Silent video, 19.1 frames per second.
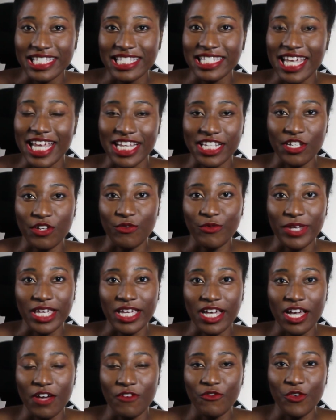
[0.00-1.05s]
days a
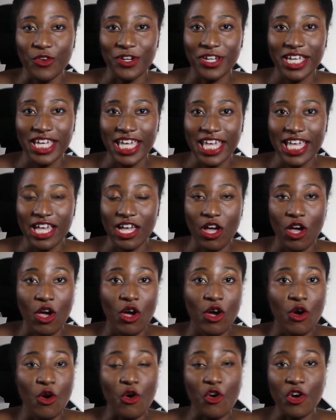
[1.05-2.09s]
week of working,
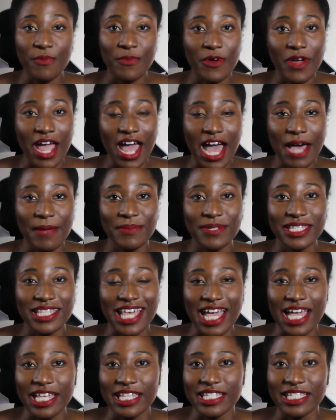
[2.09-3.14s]
or perhaps
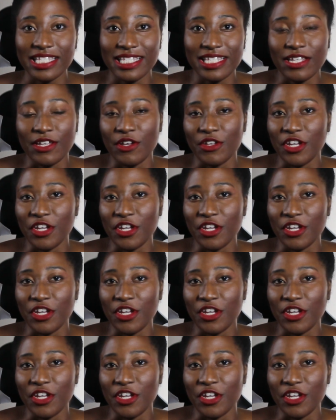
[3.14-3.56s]
that's,